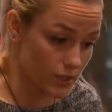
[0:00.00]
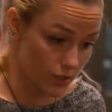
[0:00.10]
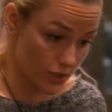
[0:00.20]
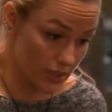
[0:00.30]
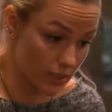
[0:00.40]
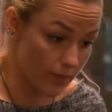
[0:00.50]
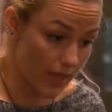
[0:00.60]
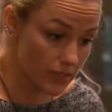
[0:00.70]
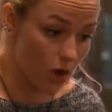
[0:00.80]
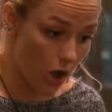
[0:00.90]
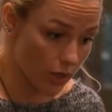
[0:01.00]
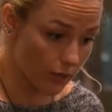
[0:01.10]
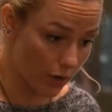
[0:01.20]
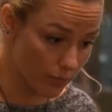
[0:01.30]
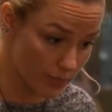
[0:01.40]
She's the best
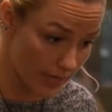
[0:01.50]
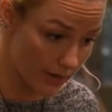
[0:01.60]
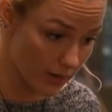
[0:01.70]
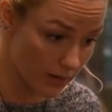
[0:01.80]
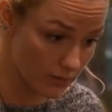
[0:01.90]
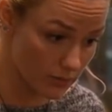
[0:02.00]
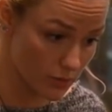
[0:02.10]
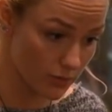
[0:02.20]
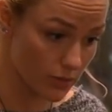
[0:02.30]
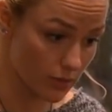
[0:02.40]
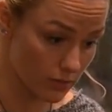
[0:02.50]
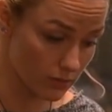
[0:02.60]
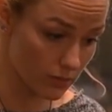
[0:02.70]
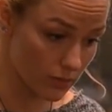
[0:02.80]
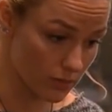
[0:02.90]
all-around player.
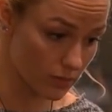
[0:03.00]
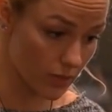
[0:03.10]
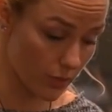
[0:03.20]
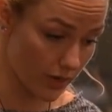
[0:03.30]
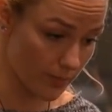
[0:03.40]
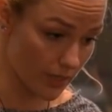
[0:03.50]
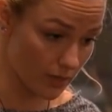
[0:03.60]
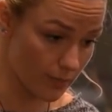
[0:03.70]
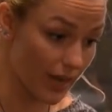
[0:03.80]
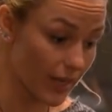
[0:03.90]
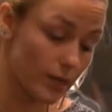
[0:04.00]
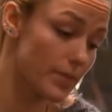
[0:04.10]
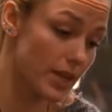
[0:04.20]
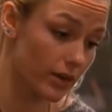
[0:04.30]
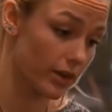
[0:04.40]
You know what I mean? But I can
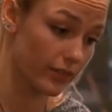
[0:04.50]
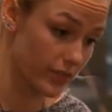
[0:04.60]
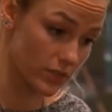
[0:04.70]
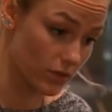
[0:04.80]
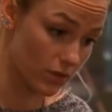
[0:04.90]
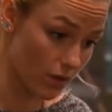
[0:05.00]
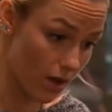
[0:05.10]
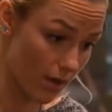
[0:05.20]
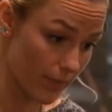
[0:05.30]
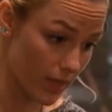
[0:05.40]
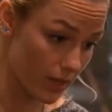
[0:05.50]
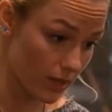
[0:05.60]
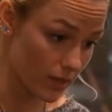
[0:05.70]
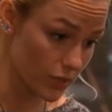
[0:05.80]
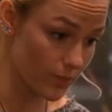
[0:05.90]
beat her in a physical comp.
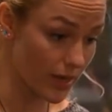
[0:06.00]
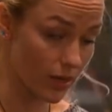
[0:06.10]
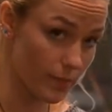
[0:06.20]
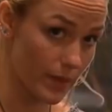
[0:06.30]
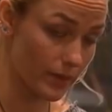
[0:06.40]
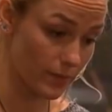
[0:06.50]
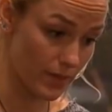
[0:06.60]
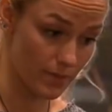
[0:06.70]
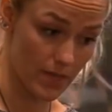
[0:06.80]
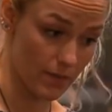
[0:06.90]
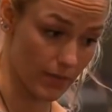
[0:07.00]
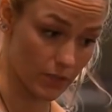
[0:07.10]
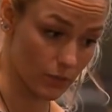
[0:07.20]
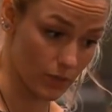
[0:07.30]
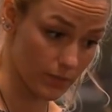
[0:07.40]
She might not be able to beat me in a
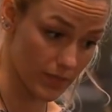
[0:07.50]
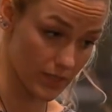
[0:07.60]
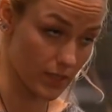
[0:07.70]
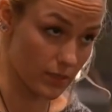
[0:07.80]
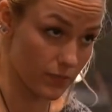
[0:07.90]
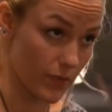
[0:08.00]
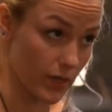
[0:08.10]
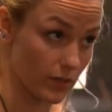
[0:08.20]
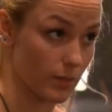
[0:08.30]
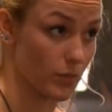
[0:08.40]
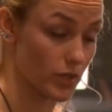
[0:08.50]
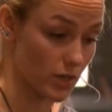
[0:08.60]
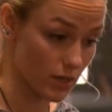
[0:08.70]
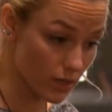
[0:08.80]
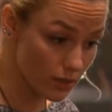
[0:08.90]
mental one because I just fucking am
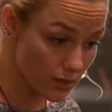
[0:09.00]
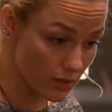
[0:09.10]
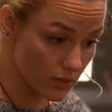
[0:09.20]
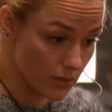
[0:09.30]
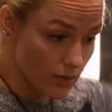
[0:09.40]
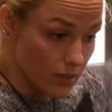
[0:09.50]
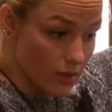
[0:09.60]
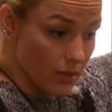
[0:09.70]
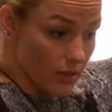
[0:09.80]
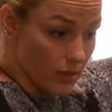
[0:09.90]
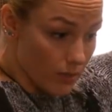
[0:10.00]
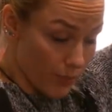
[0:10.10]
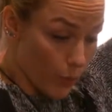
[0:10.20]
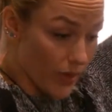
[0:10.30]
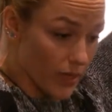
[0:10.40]
retarded.
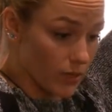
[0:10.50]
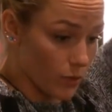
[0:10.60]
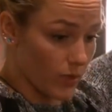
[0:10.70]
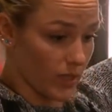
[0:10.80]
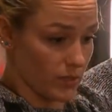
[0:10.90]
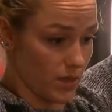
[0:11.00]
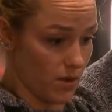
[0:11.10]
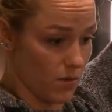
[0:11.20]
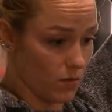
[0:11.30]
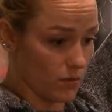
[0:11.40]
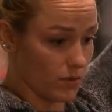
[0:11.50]
But we can do this, you know?